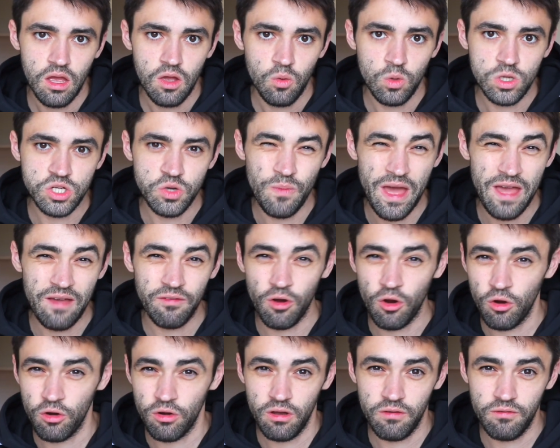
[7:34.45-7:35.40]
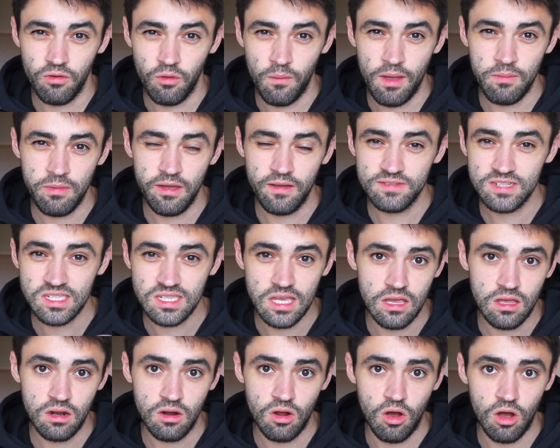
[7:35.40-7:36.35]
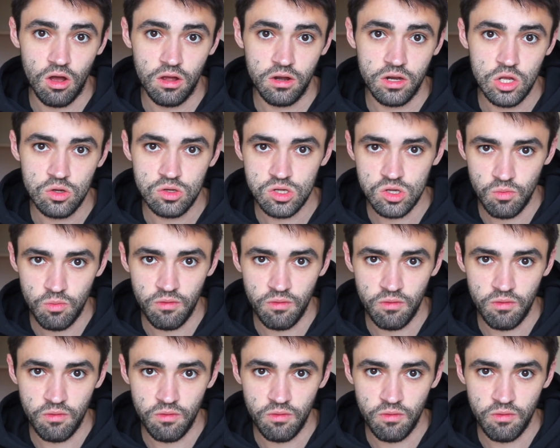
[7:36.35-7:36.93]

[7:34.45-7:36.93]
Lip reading: which you may have heard of or maybe have seen on YouTube